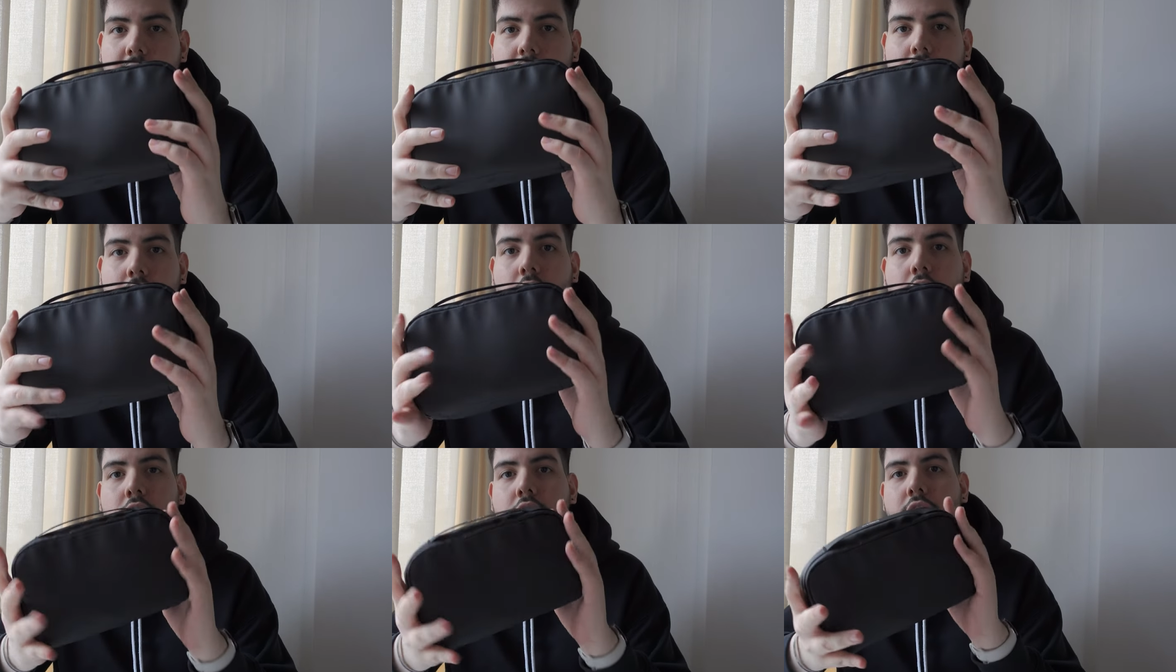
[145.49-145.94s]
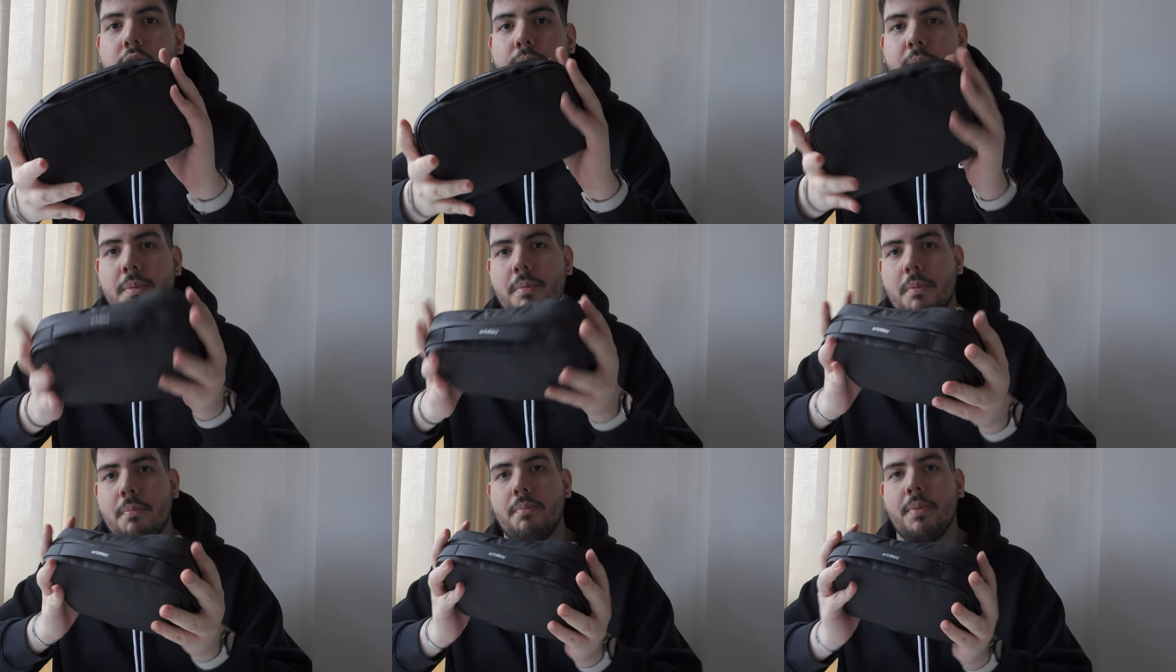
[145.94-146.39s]
It looks
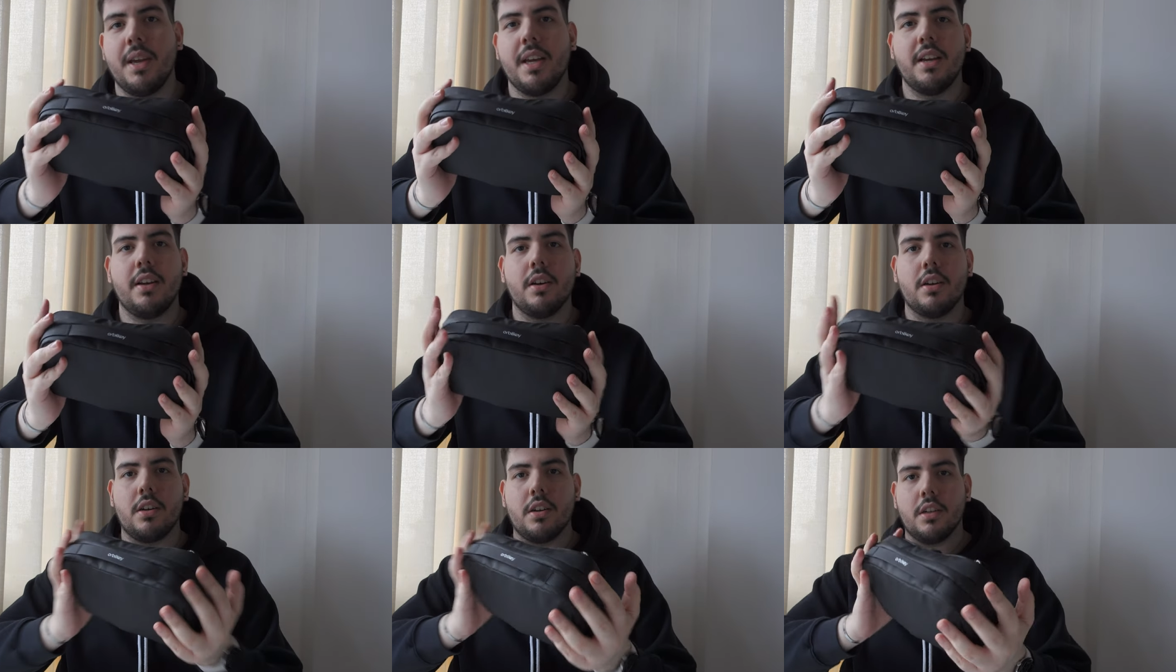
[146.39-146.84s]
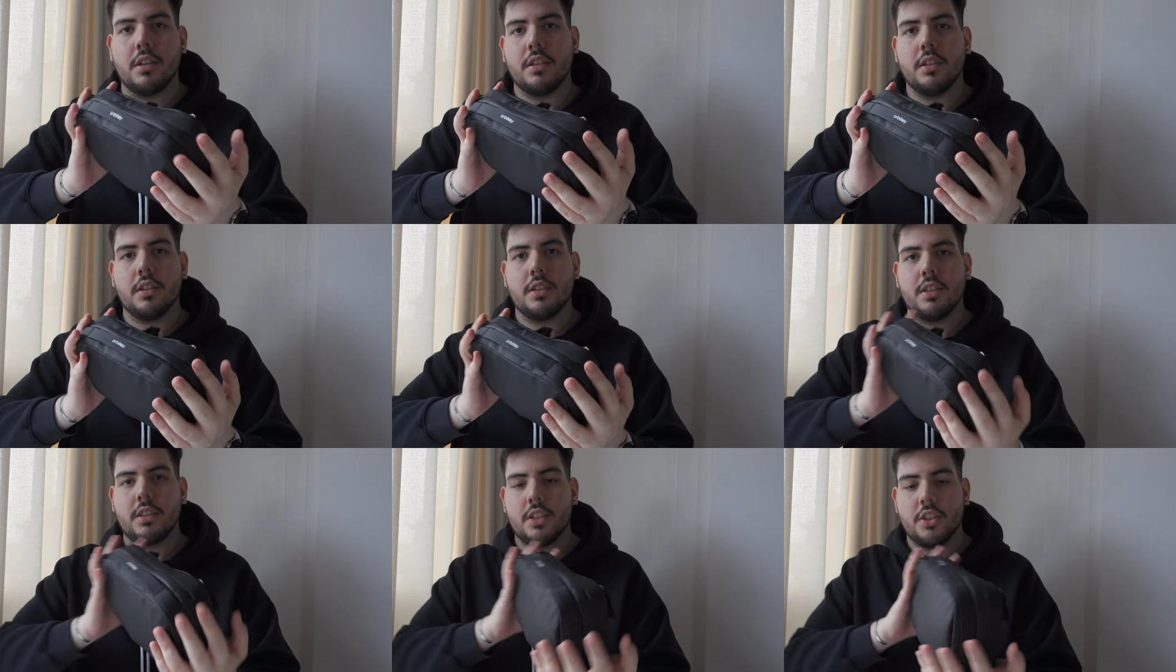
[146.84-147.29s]
maybe big
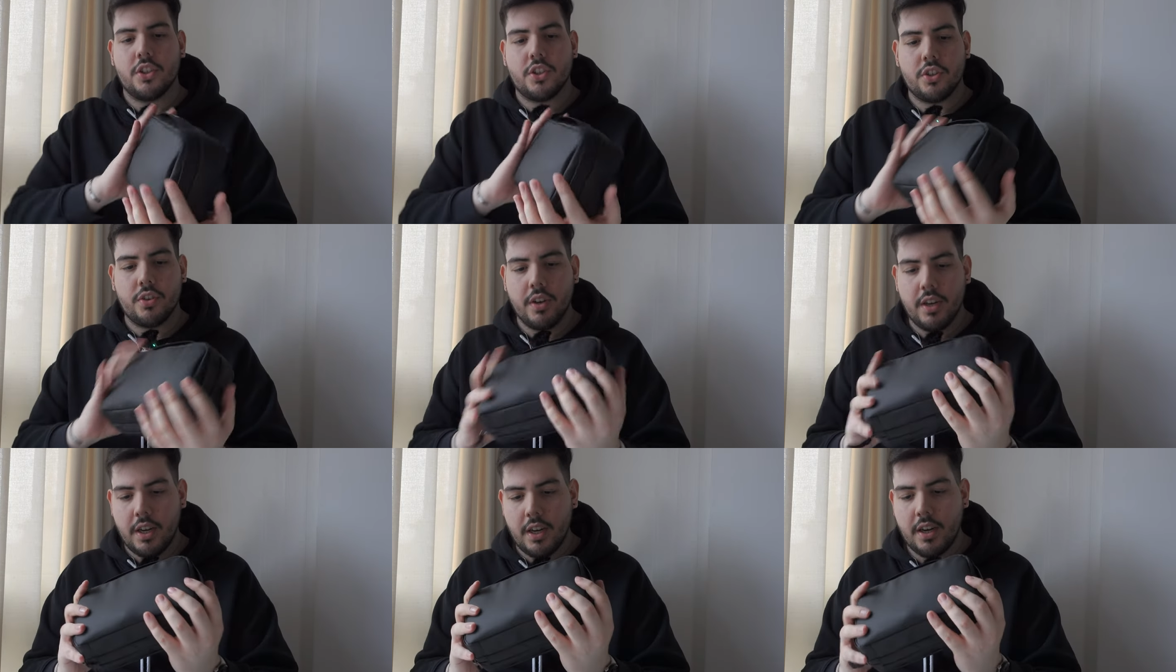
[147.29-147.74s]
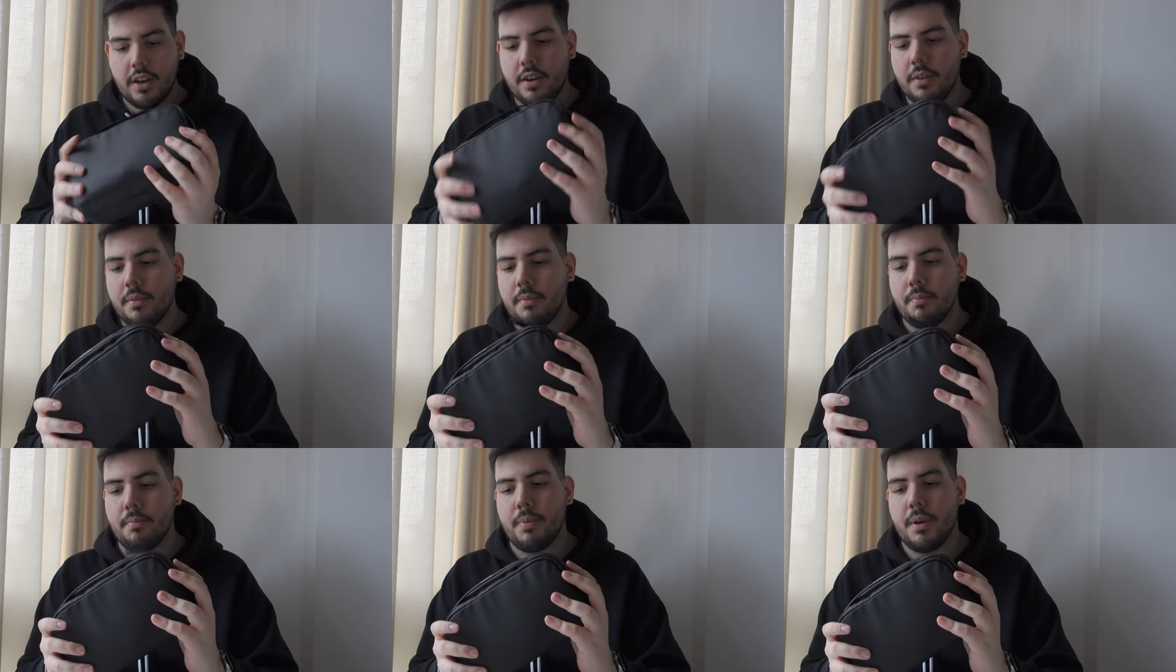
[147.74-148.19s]
on the screen
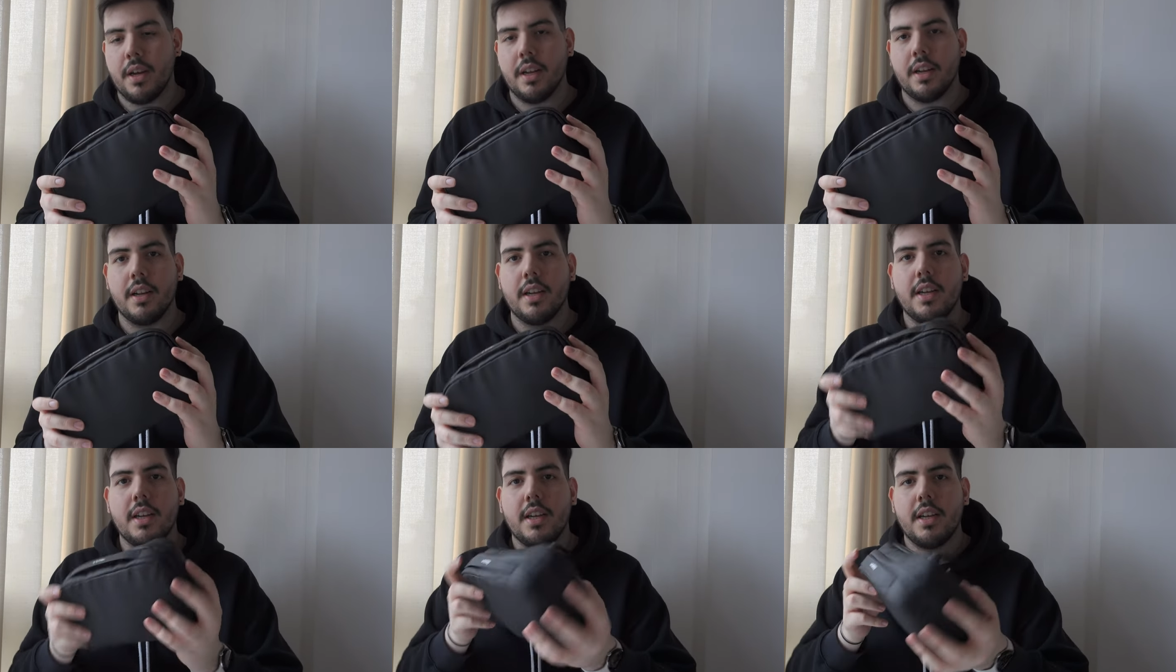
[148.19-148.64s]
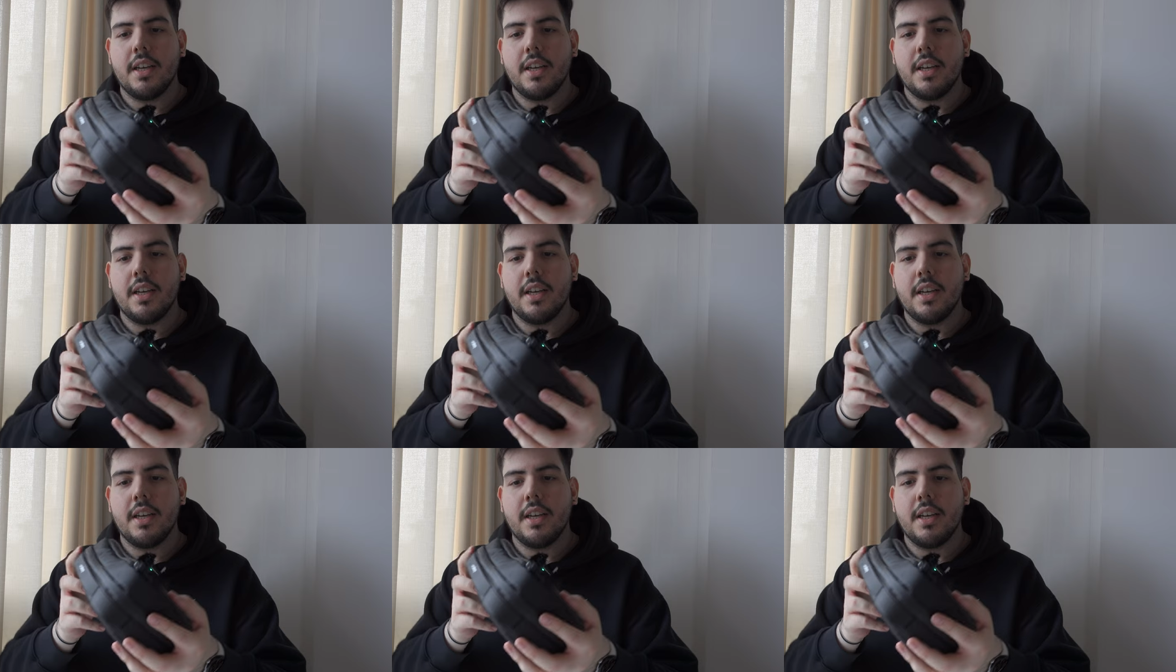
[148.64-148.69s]
here, but